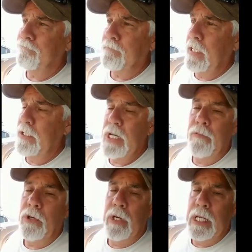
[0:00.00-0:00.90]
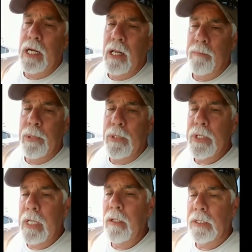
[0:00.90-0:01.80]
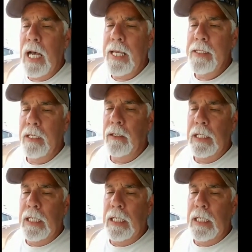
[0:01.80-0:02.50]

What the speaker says: he's never going to get out of prison. He'll die there.